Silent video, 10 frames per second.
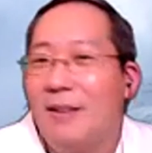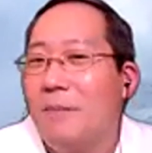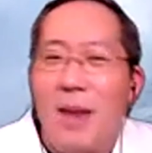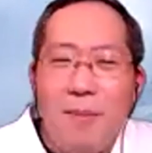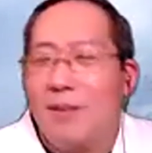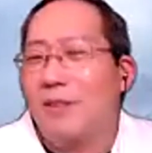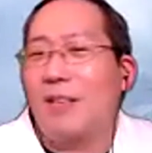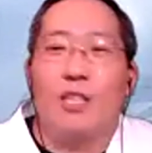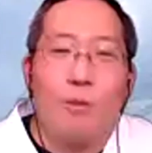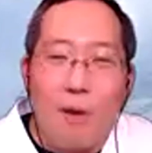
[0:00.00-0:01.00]
Maybe there's a
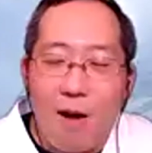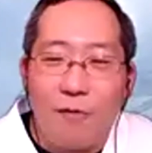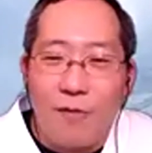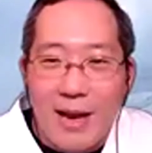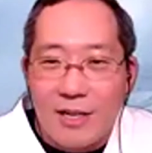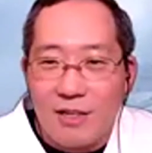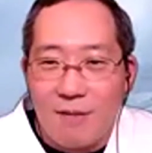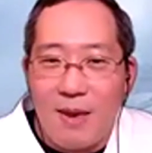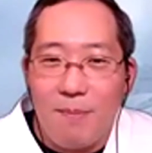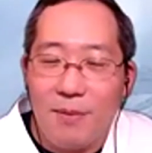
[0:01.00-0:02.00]
small fraction of people,